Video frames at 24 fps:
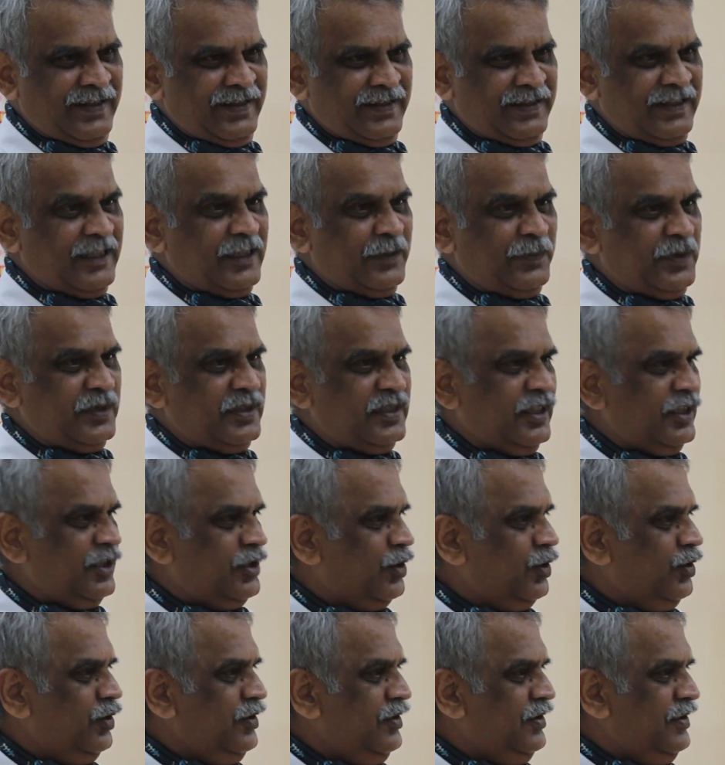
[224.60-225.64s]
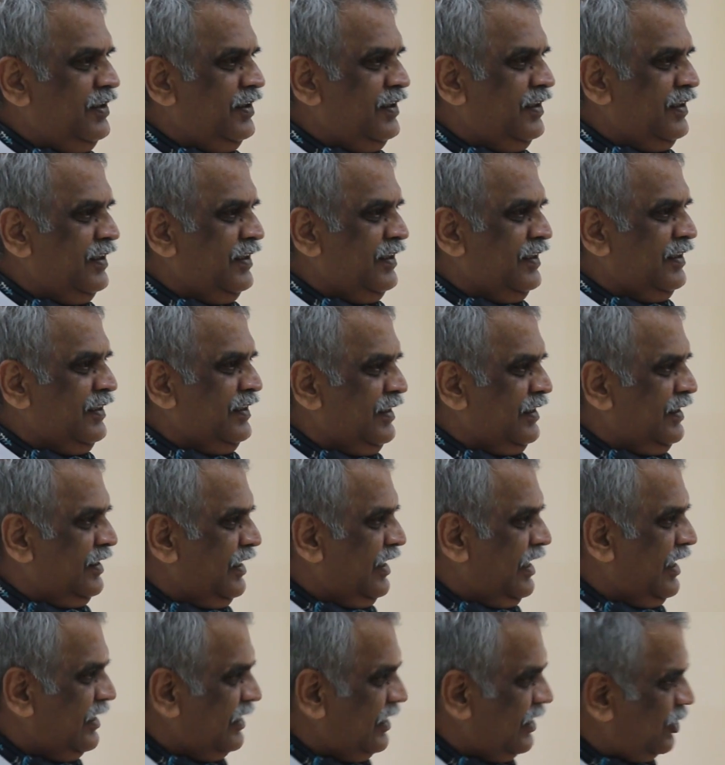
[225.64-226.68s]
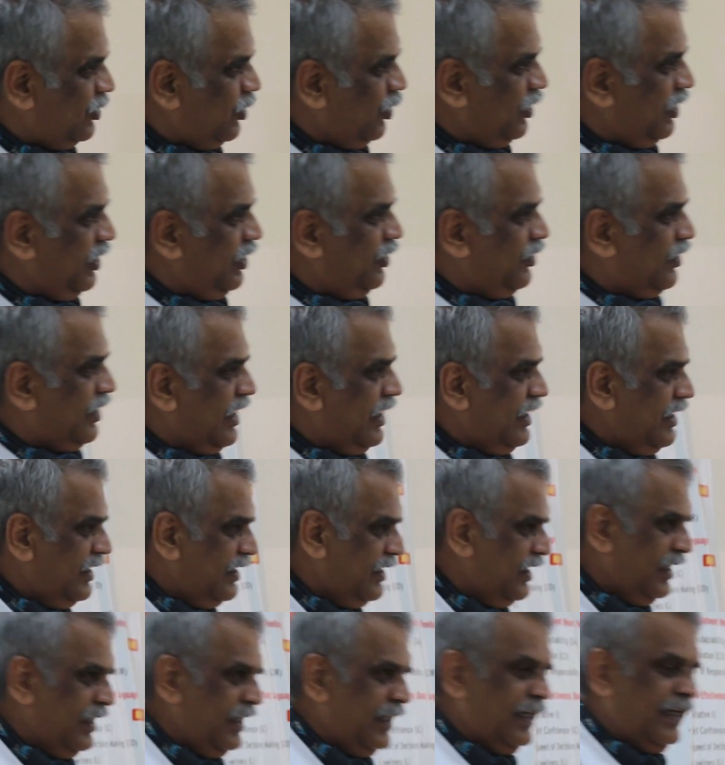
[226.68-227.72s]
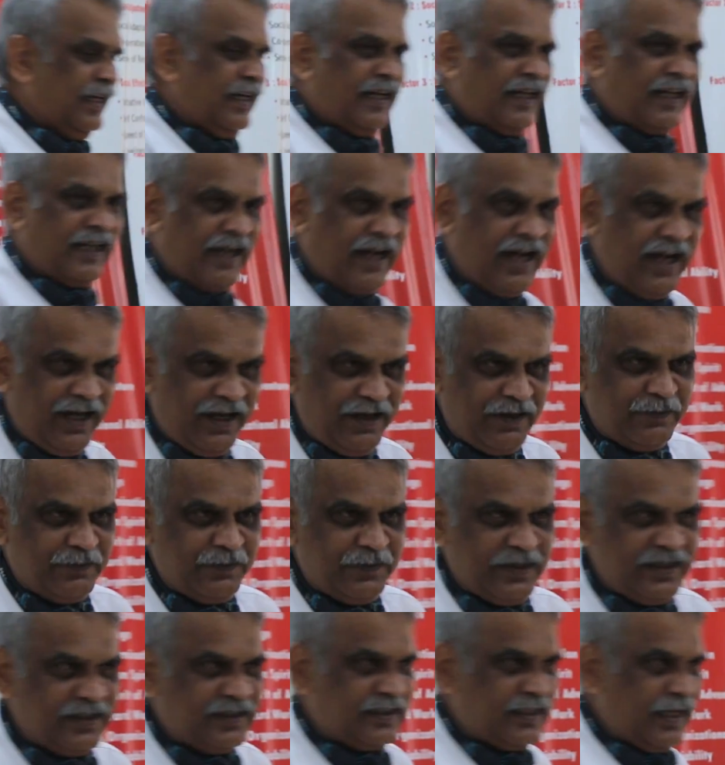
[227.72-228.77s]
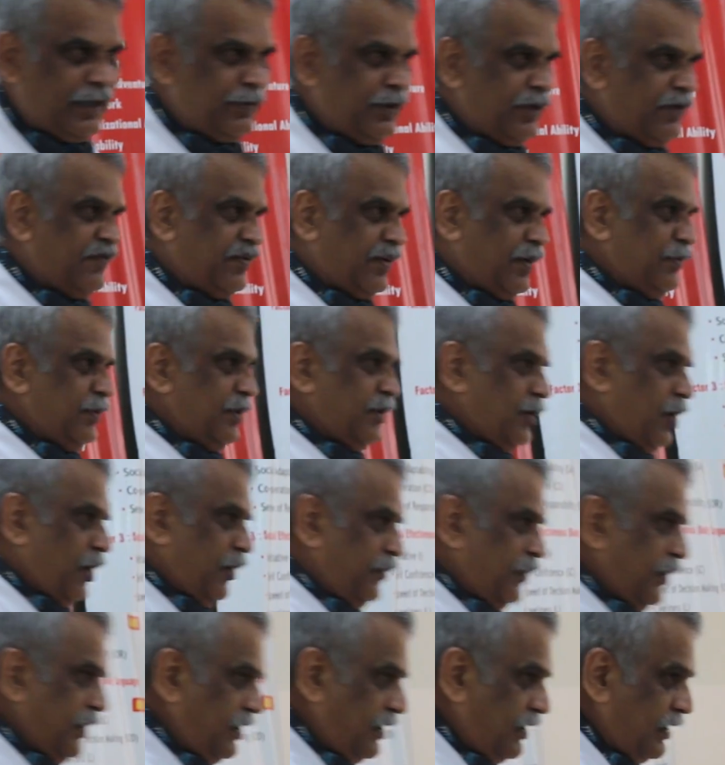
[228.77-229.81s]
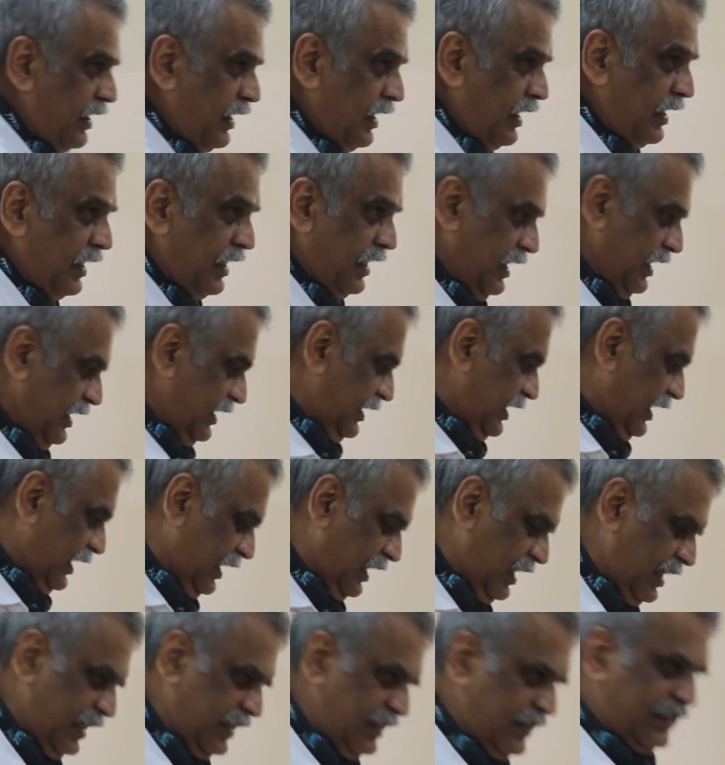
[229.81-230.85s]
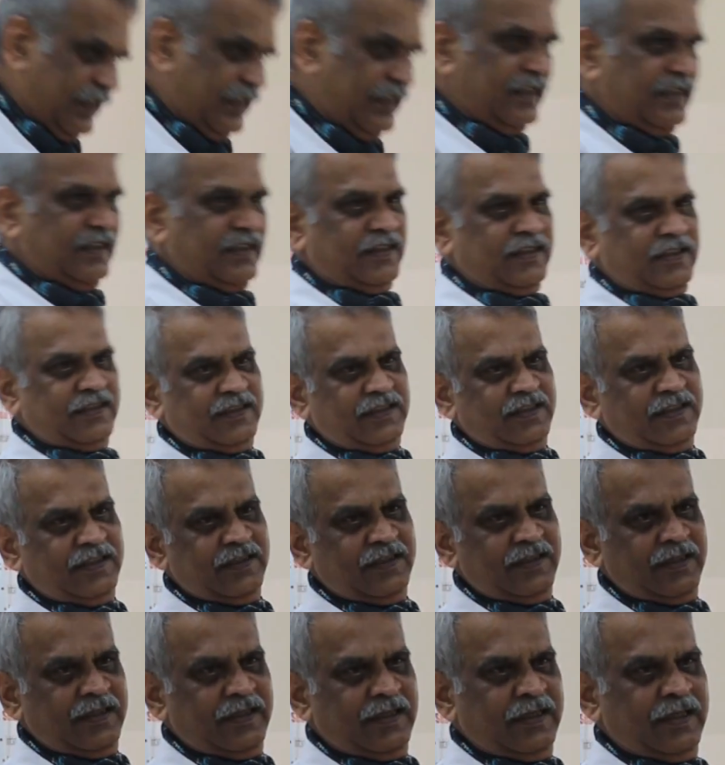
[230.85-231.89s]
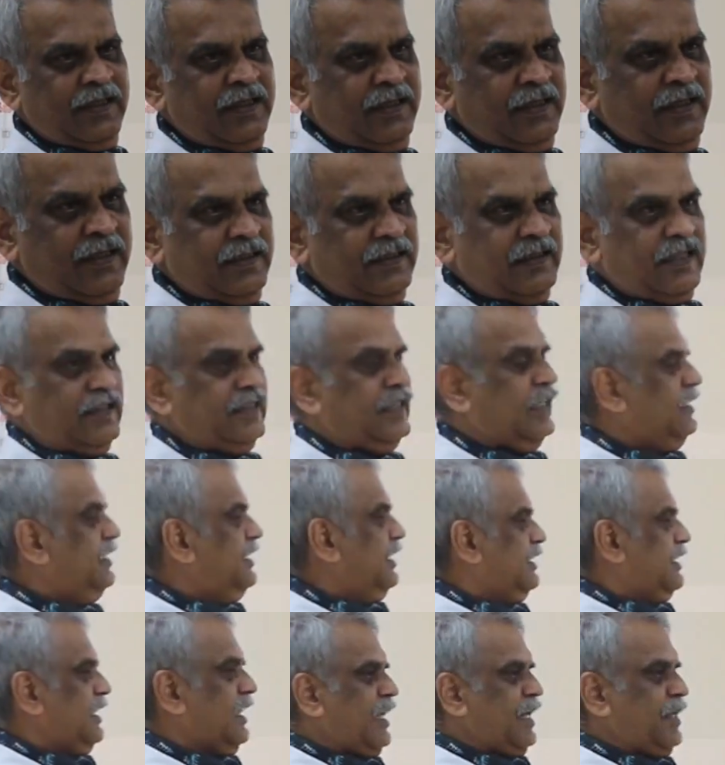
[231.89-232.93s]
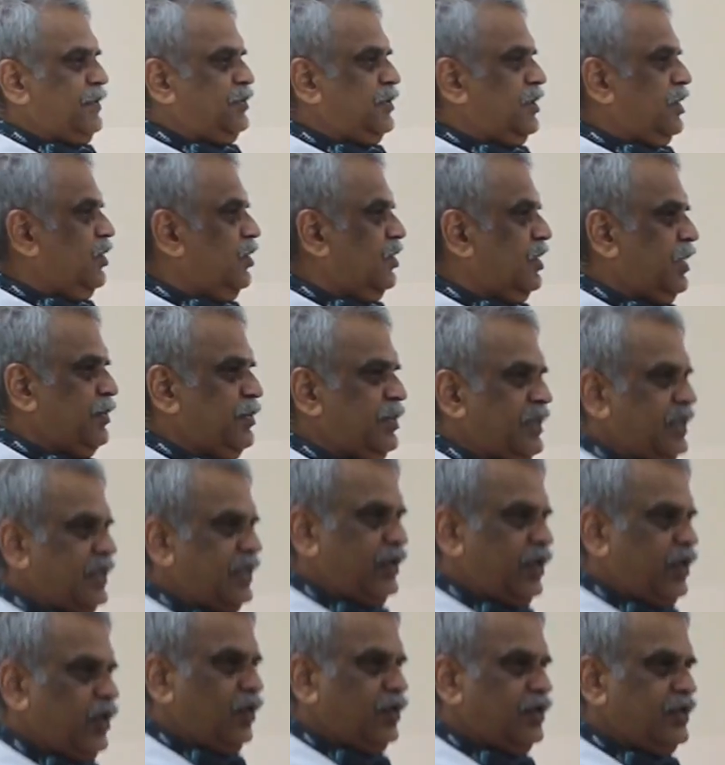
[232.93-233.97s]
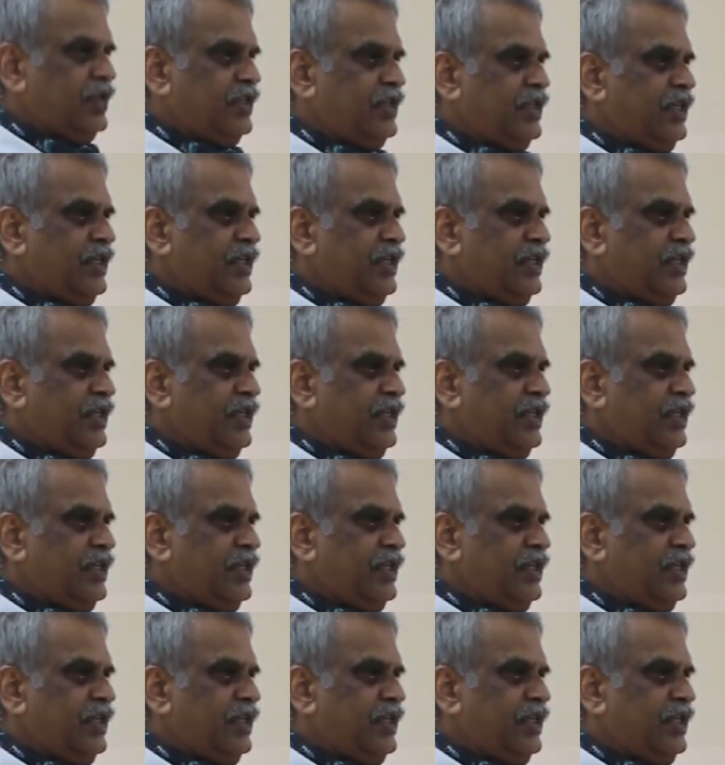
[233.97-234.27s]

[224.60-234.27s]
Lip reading: There's a picture shown and the story you write. Ram is coming from his office. He suddenly sees that there is a grand kiosk